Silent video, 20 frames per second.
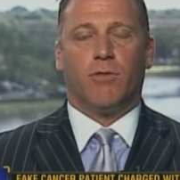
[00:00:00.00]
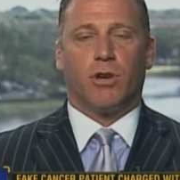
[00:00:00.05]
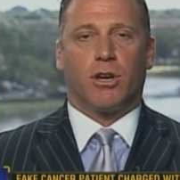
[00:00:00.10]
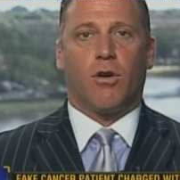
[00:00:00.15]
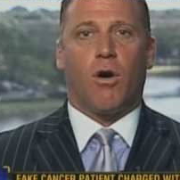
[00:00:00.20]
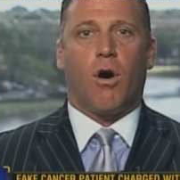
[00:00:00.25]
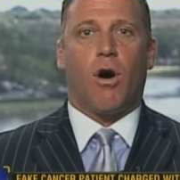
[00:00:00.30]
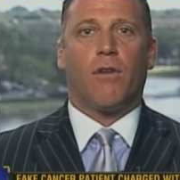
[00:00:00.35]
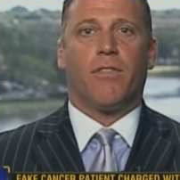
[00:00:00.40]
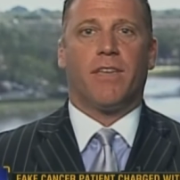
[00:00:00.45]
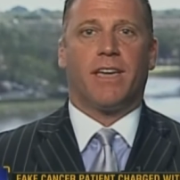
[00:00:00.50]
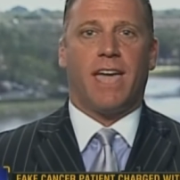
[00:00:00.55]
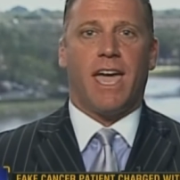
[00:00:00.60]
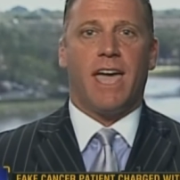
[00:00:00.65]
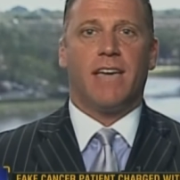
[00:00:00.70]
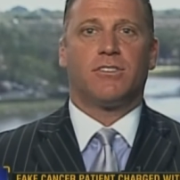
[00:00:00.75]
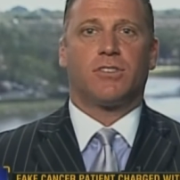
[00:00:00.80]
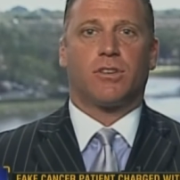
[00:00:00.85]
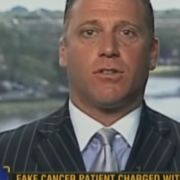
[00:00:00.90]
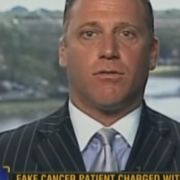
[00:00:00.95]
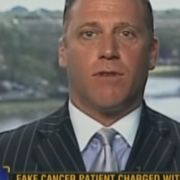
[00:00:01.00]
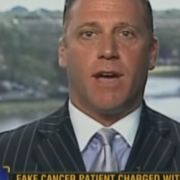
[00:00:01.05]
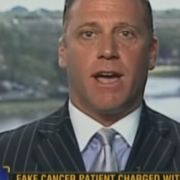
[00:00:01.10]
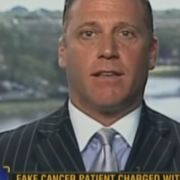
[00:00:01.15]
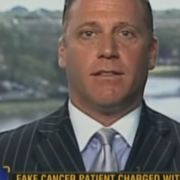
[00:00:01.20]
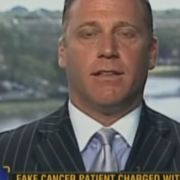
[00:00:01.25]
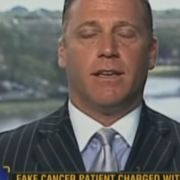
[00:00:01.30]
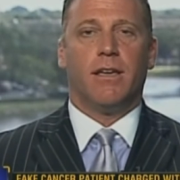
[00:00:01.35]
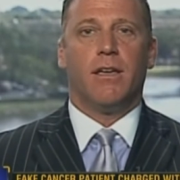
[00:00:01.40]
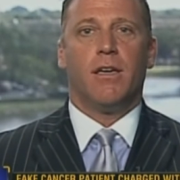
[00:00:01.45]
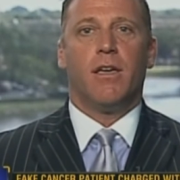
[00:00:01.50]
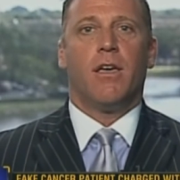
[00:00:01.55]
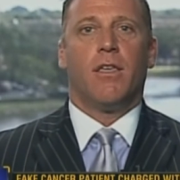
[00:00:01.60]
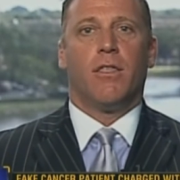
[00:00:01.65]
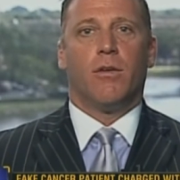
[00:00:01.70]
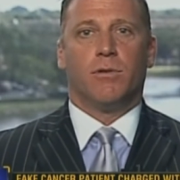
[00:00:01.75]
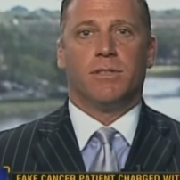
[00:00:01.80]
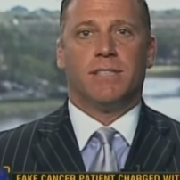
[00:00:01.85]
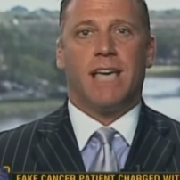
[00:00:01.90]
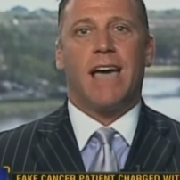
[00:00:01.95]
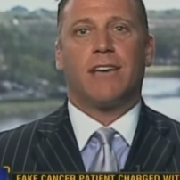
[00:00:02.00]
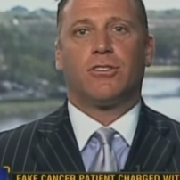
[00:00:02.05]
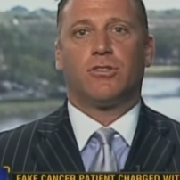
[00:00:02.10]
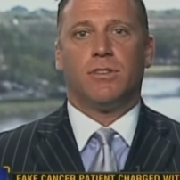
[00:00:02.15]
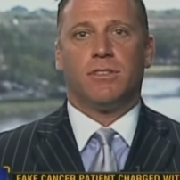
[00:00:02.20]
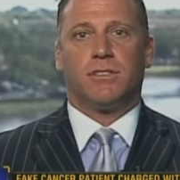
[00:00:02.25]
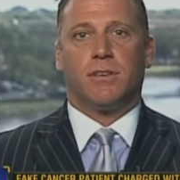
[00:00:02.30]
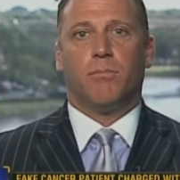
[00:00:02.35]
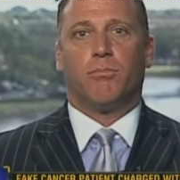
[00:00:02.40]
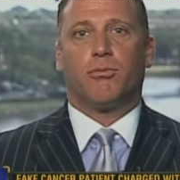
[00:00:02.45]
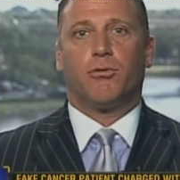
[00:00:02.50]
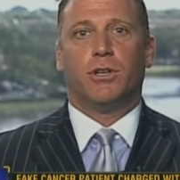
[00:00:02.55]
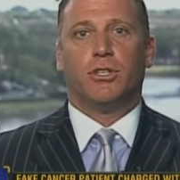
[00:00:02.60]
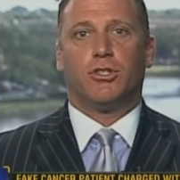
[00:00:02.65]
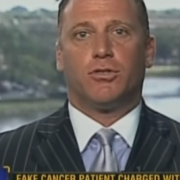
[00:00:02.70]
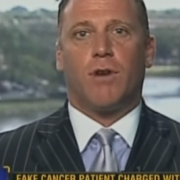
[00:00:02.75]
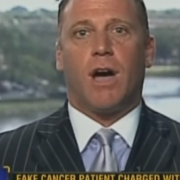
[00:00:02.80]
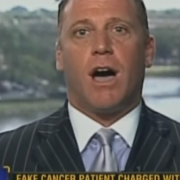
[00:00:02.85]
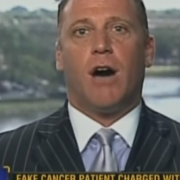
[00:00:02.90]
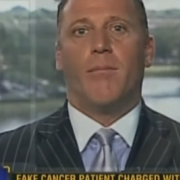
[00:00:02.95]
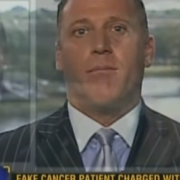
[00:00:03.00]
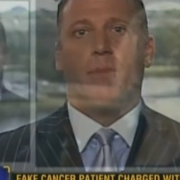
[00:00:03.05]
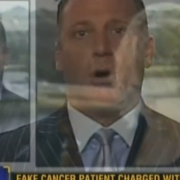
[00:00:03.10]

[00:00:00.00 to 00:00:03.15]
recall the case correctly, there was actually some pretrial